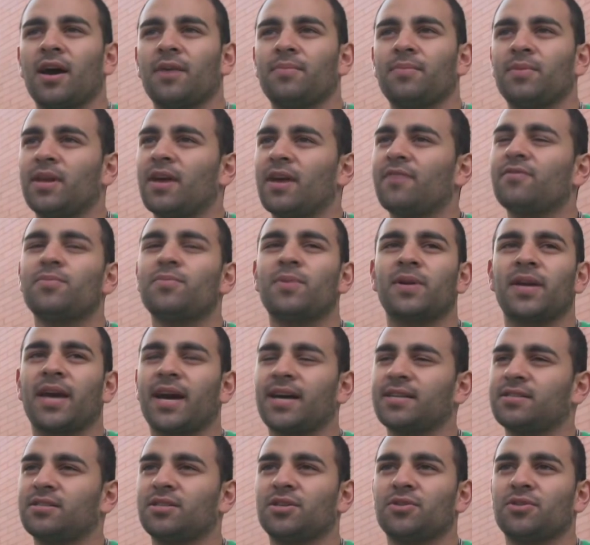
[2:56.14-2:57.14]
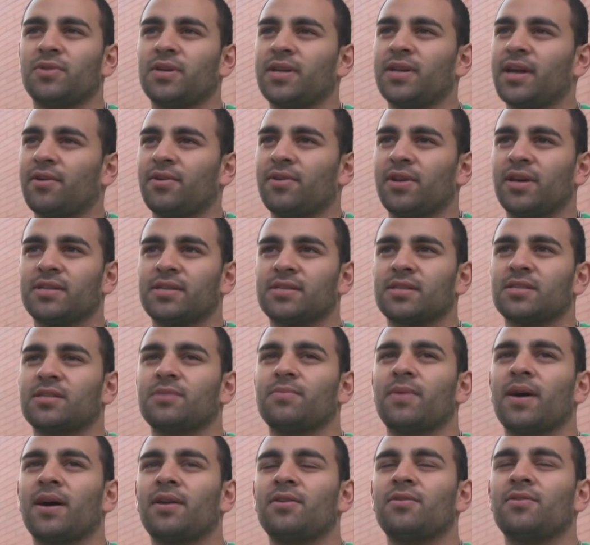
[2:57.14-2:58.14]
I mean, everybody has a degree nowadays. It's
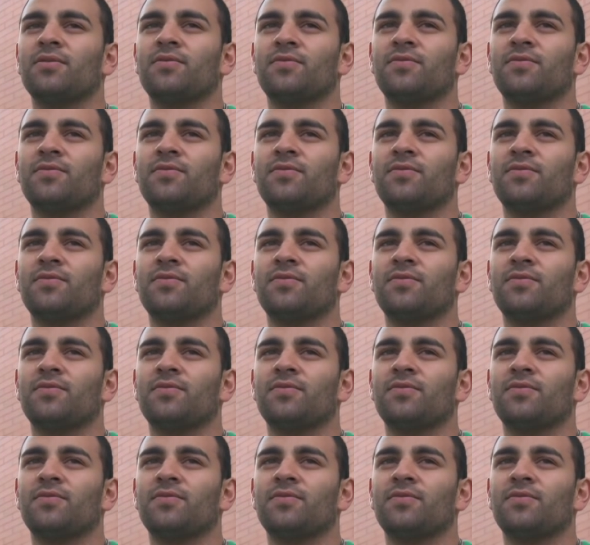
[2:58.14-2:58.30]
a matter